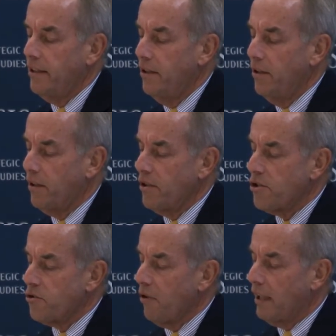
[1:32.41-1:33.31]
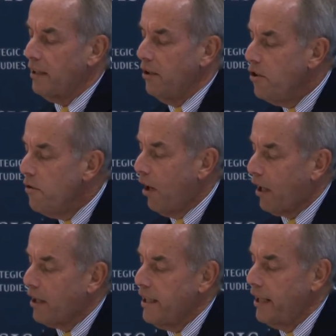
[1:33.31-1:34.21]
to construct new
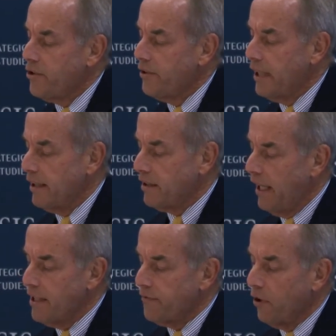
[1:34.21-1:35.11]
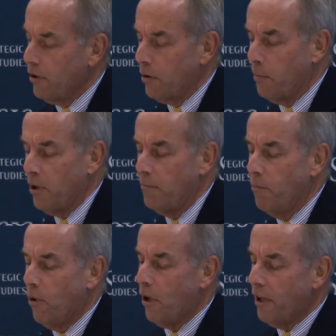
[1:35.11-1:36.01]
architecture that is less vulnerable and
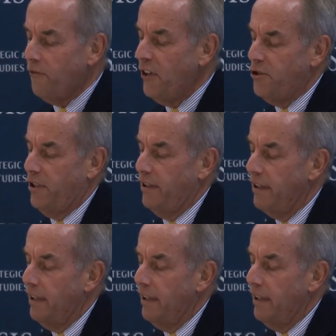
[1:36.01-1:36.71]
more efficient